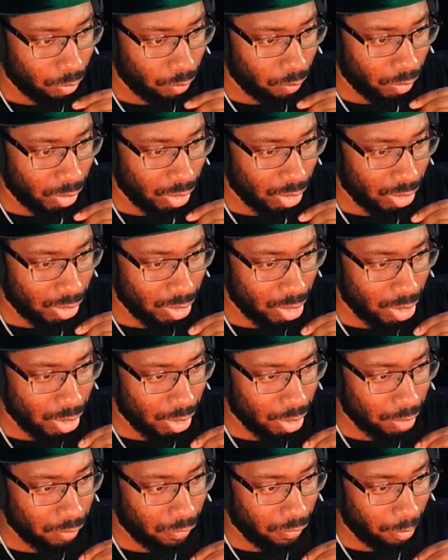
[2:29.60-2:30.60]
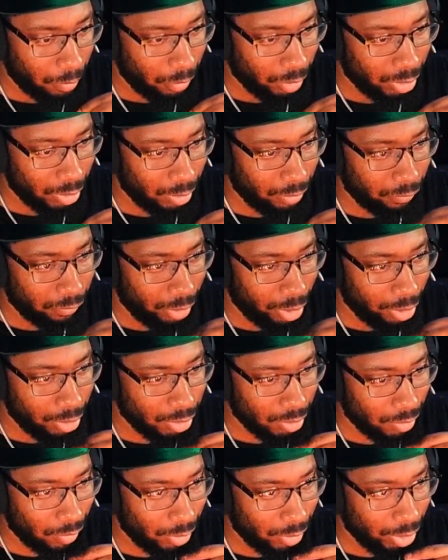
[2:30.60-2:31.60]
can change it from within fair and
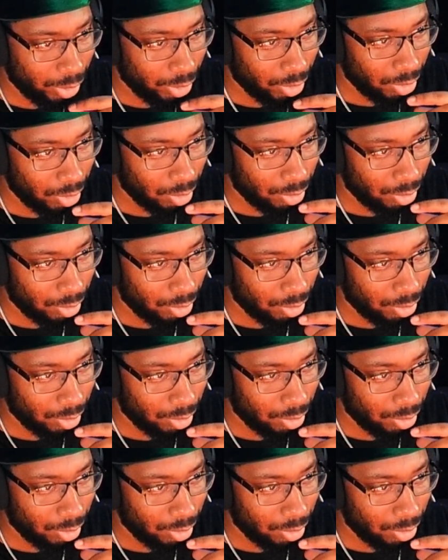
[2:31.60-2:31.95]
square.